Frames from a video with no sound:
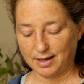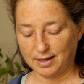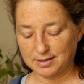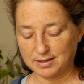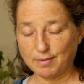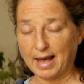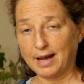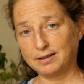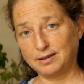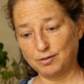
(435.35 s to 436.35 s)
some
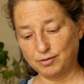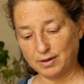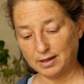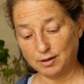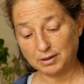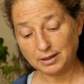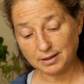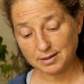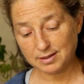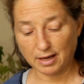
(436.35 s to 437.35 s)
active
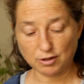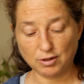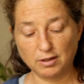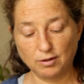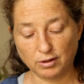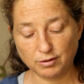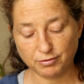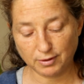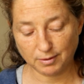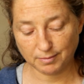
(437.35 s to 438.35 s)
ingredients, actually not
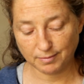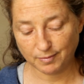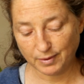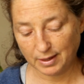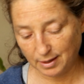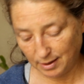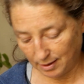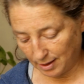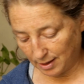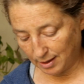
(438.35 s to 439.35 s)
from
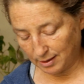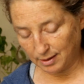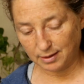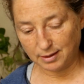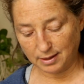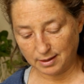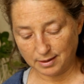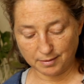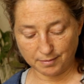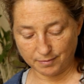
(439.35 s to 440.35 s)

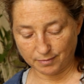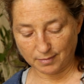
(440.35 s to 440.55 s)
the